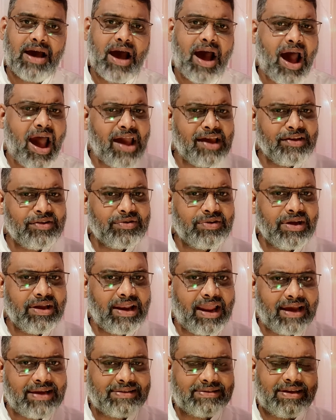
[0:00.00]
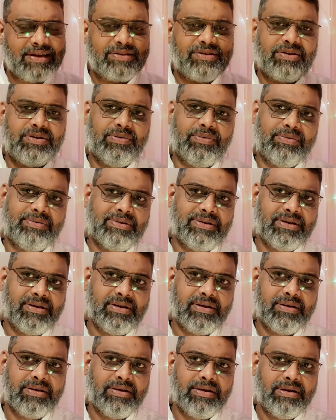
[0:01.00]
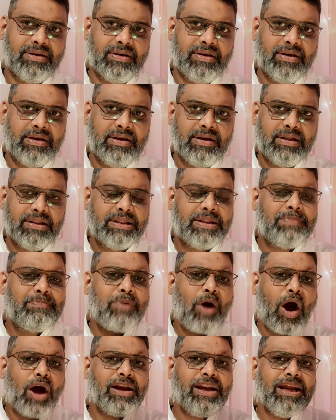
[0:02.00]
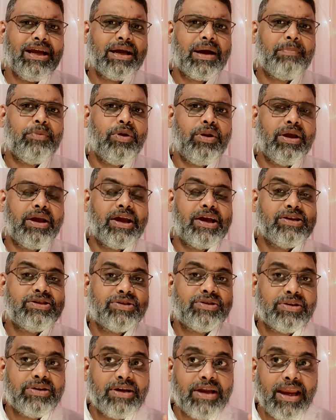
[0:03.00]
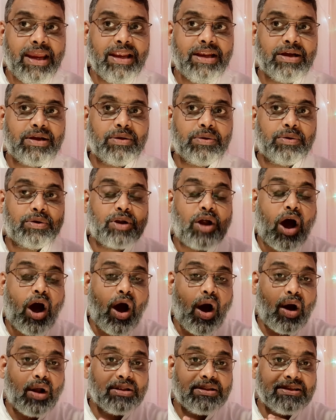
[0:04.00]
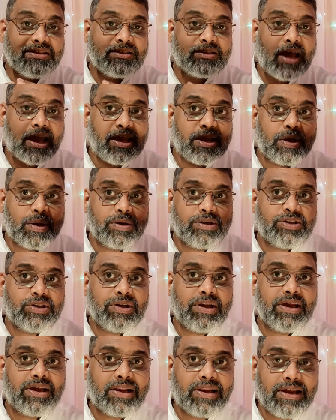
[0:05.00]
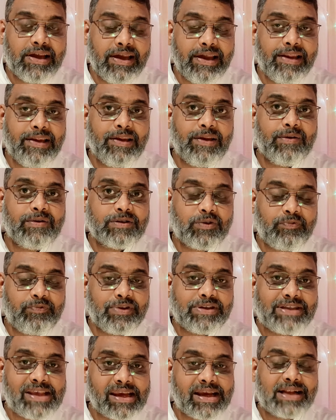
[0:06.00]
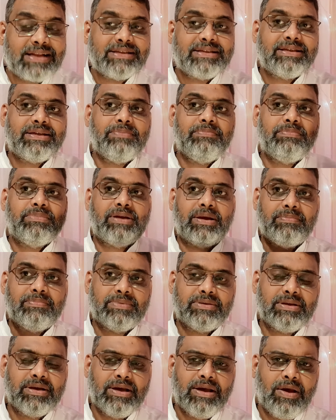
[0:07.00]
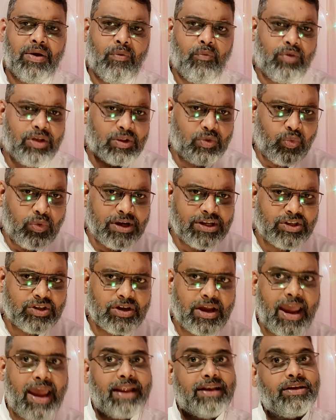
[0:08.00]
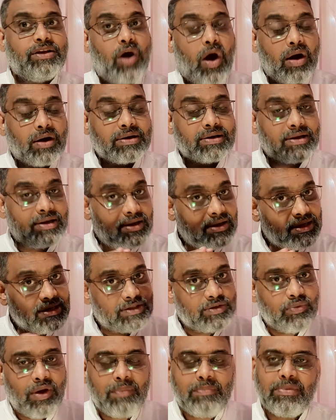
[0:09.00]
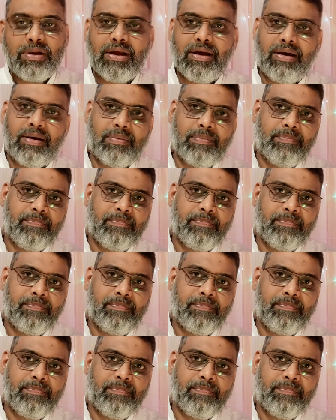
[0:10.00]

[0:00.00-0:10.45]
I realized the truth. The body communication include all the psychogenically induced physical symptoms with which a doctor is familiar.